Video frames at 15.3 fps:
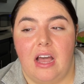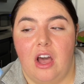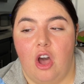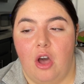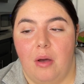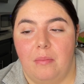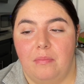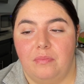
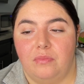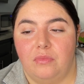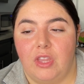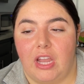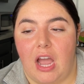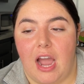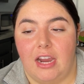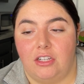like
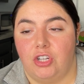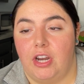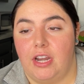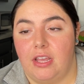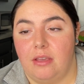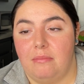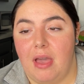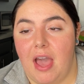a
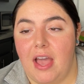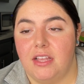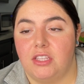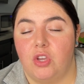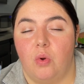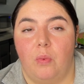hydrating mask,